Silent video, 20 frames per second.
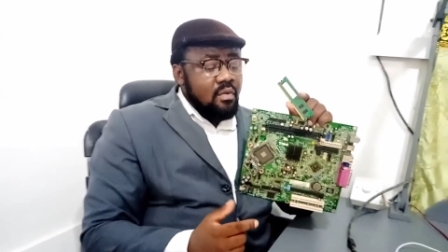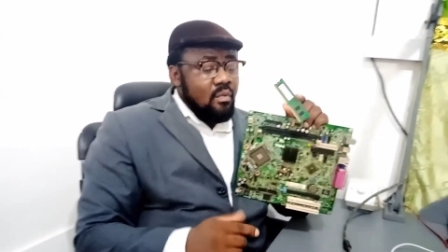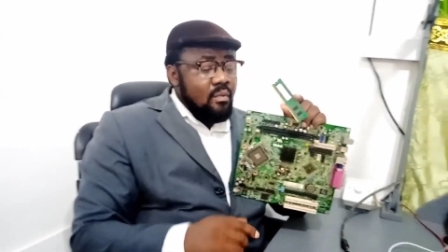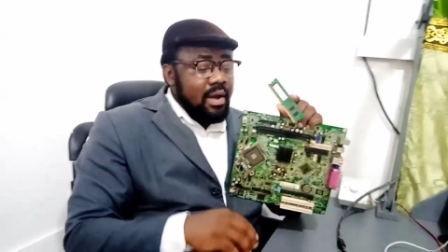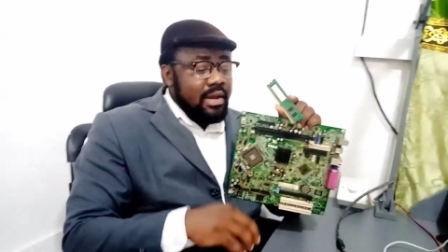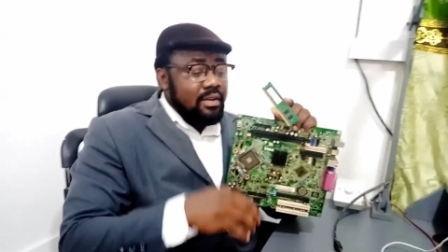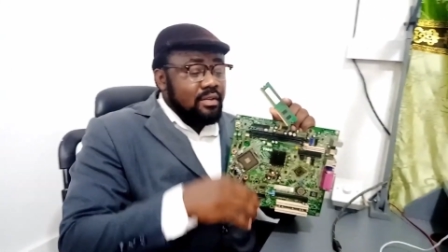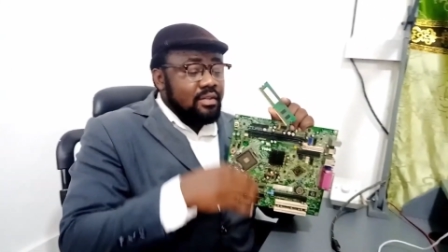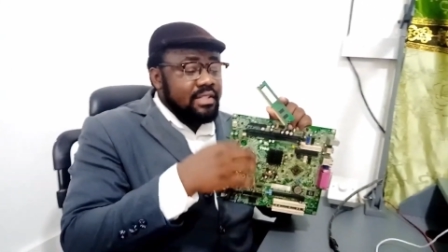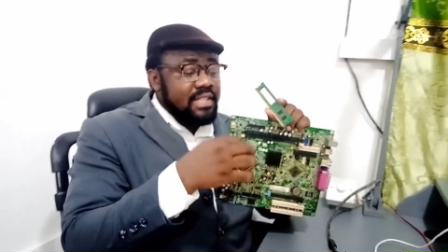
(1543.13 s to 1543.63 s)

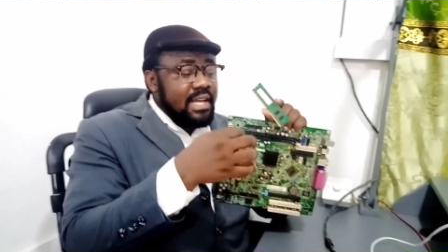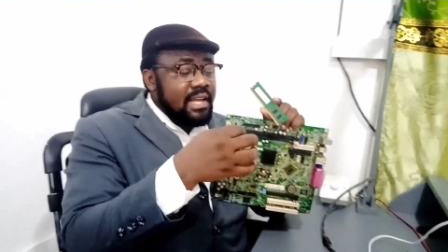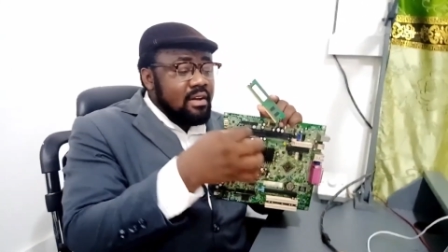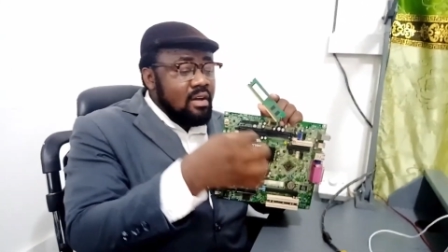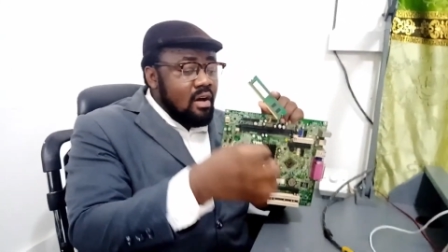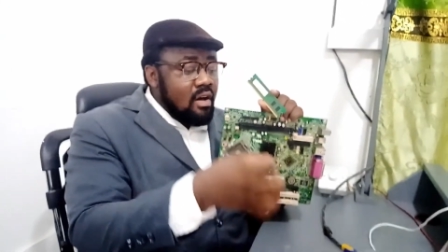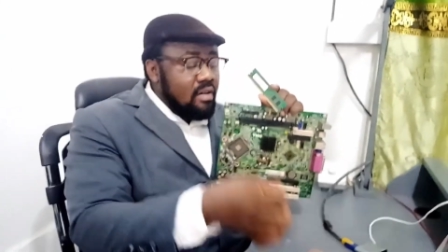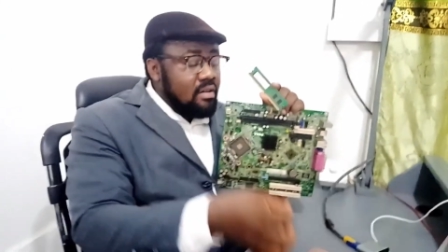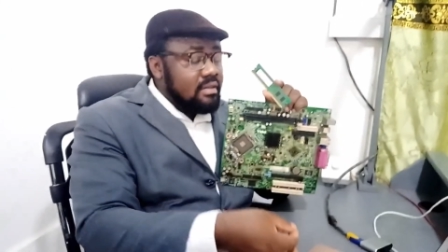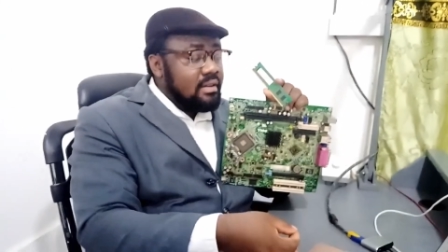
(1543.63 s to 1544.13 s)
when you turn
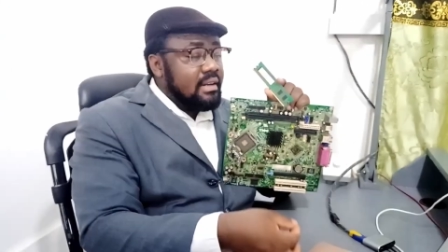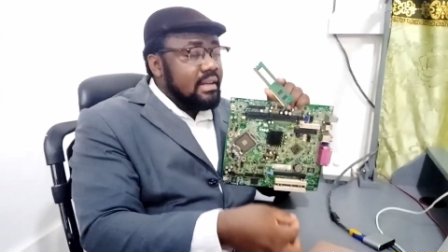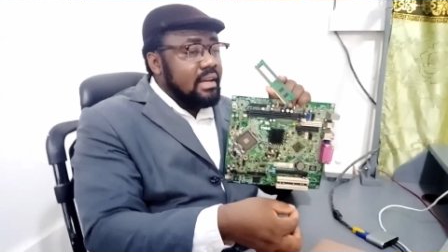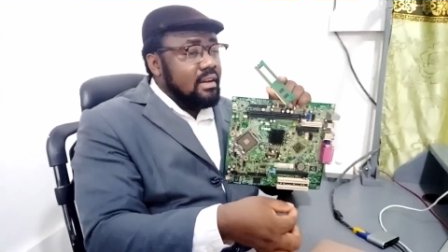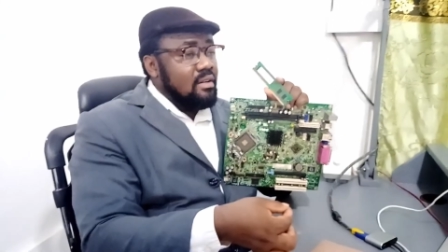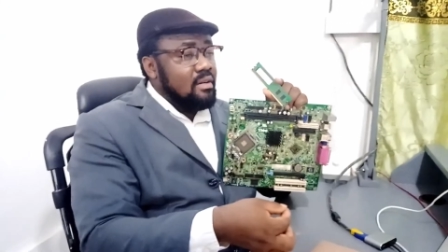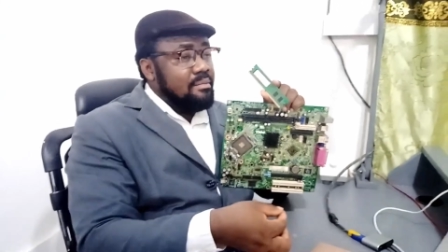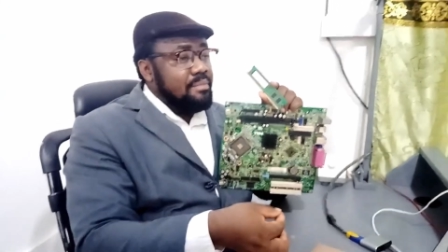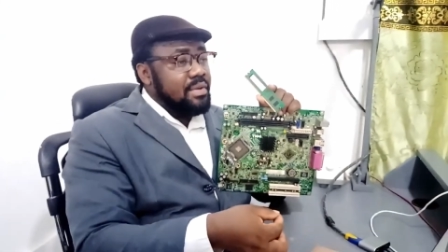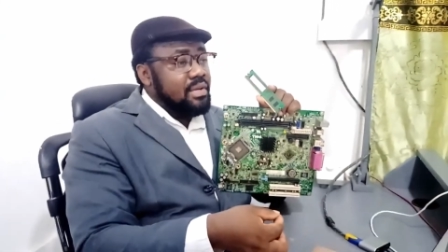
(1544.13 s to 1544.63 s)
on the
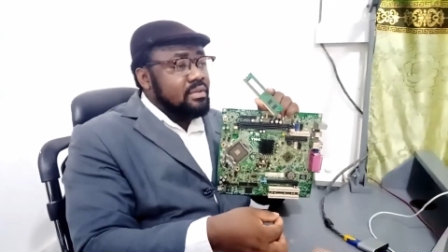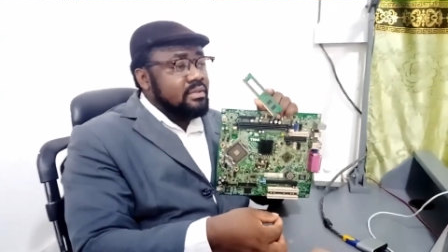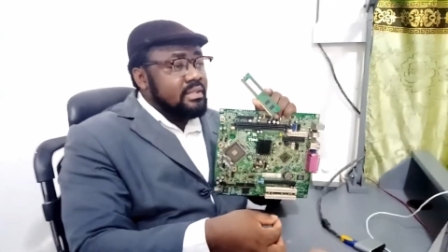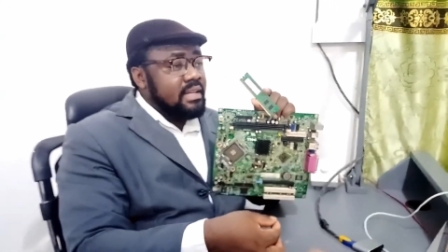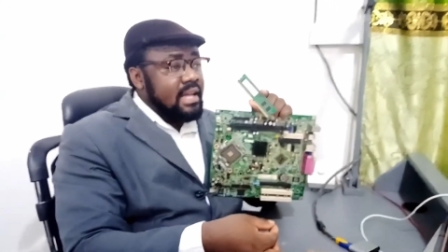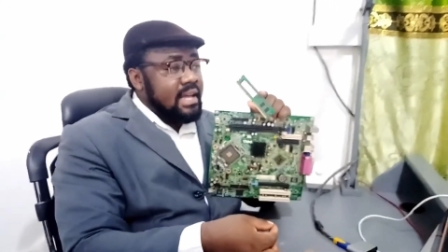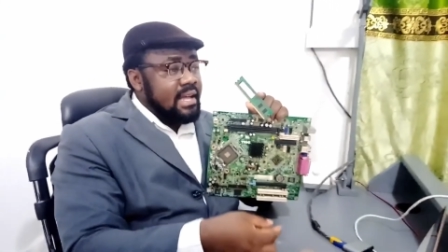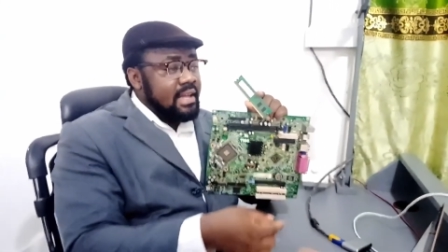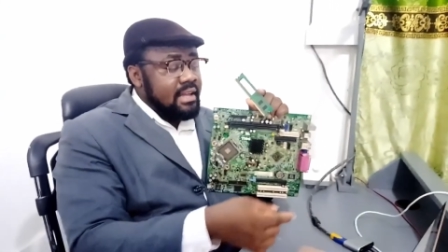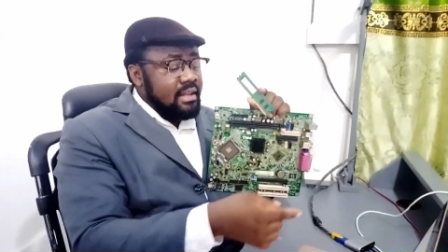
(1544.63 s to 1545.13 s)

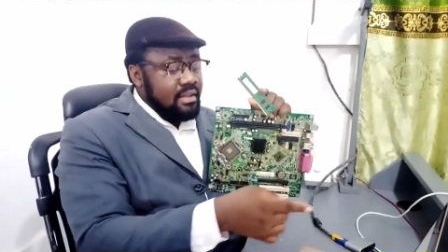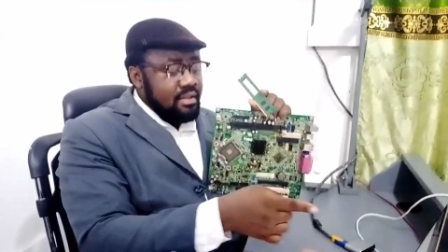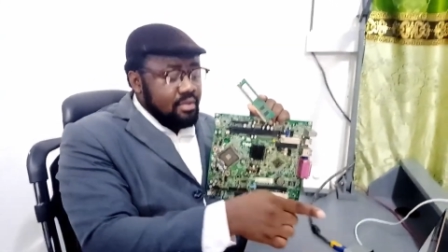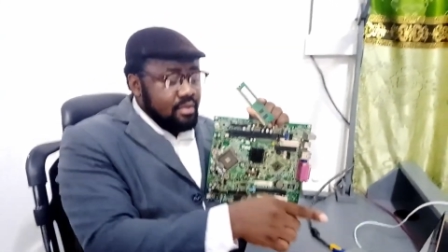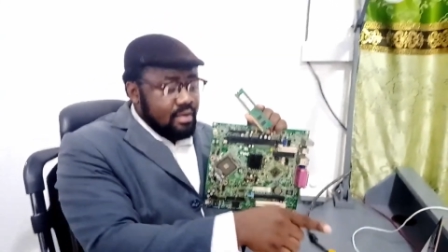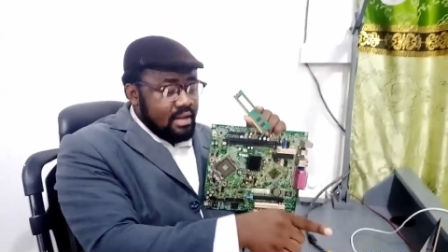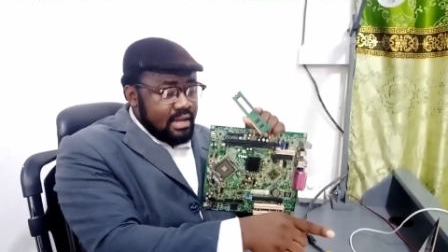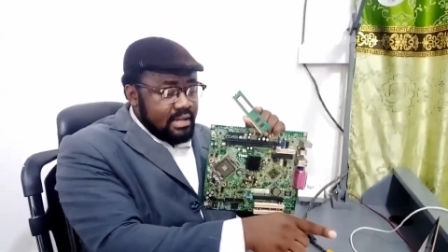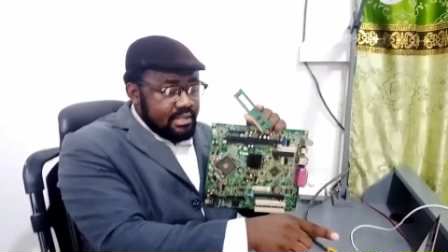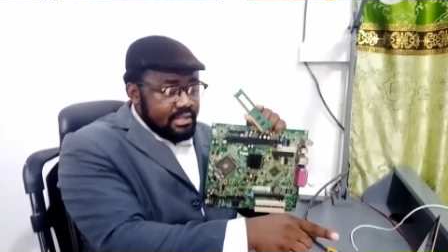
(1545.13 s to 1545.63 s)
computer, you
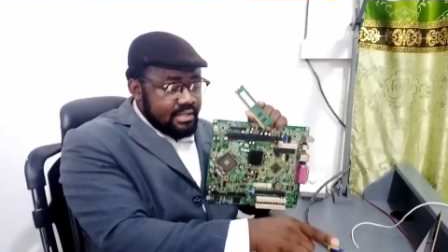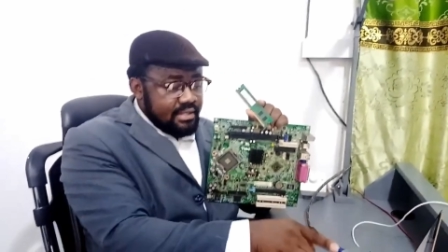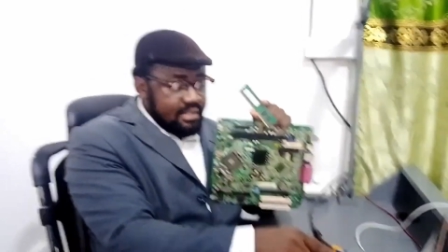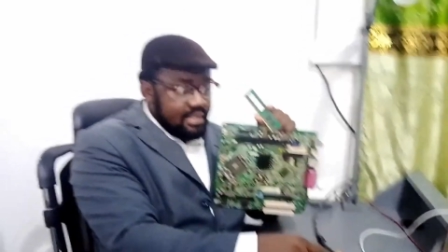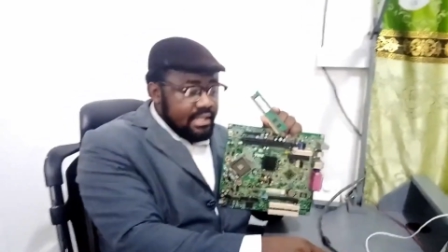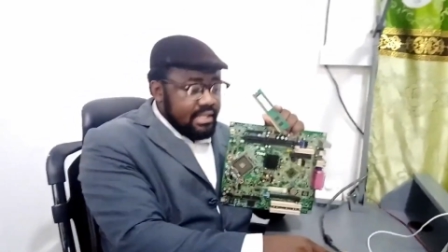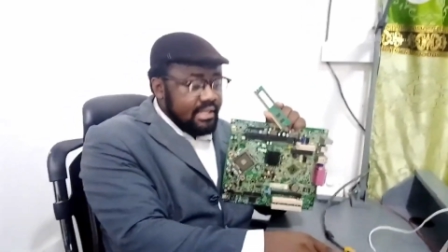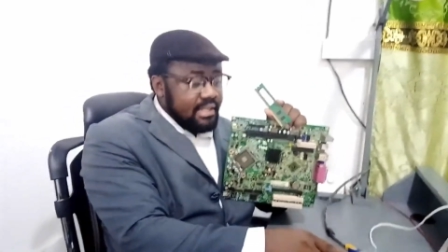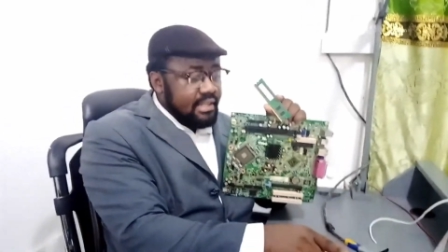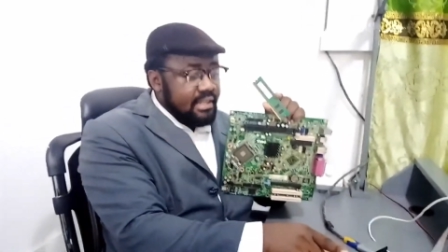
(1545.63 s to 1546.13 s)
can
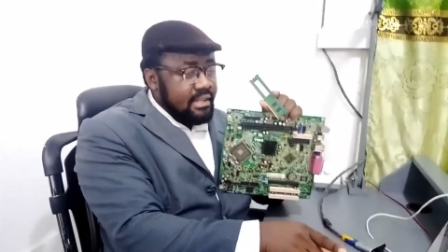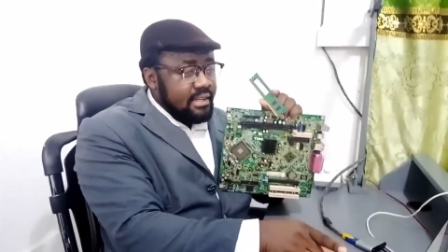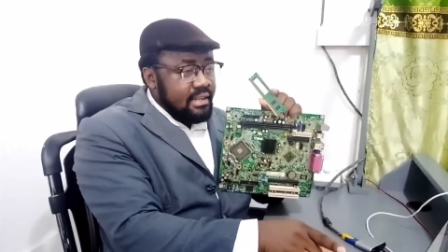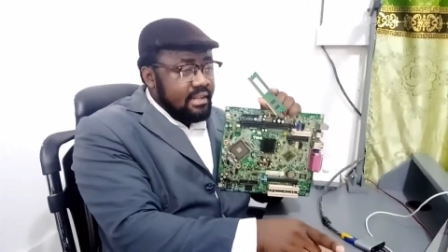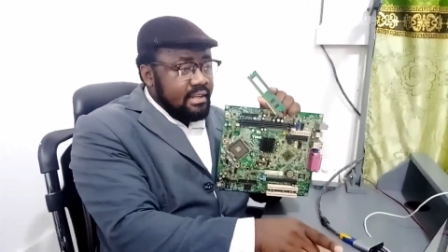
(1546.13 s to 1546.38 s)
see